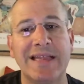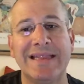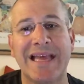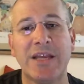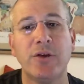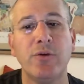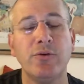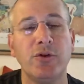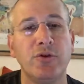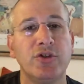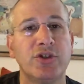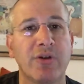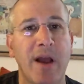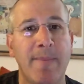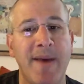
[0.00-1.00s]
let you use
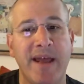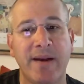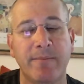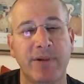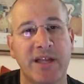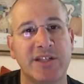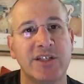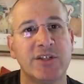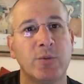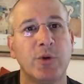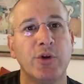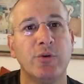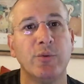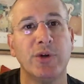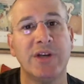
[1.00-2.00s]
your iPad in places where
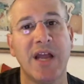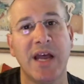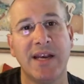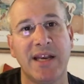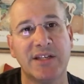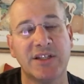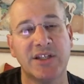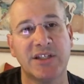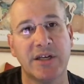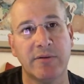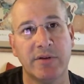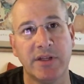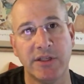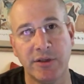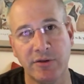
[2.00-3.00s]
you would not
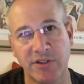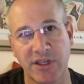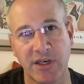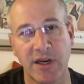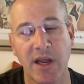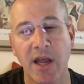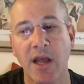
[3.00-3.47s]
necessarily use it.